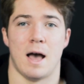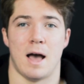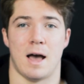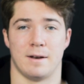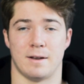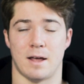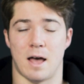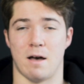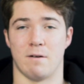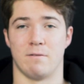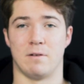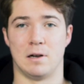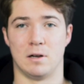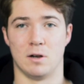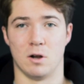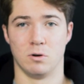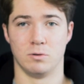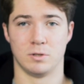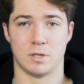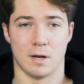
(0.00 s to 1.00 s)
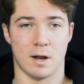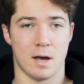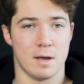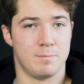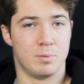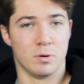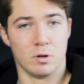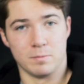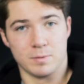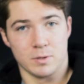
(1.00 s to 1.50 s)
and have loads of
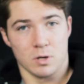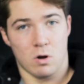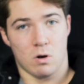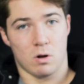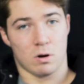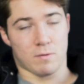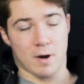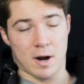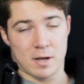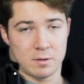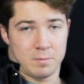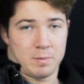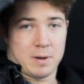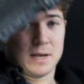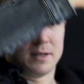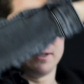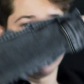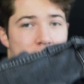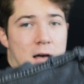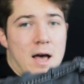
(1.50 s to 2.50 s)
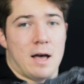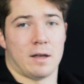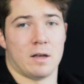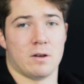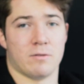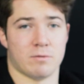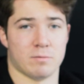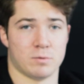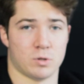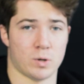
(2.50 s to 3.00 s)
light bulbs all around the place
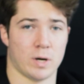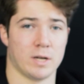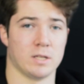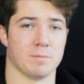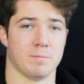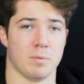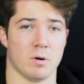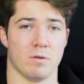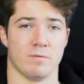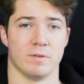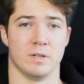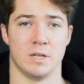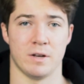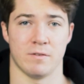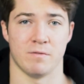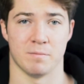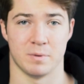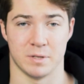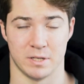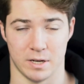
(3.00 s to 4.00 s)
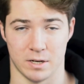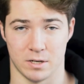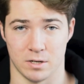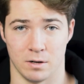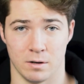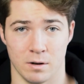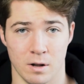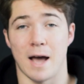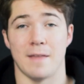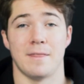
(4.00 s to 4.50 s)
hanging from strings above in different positions.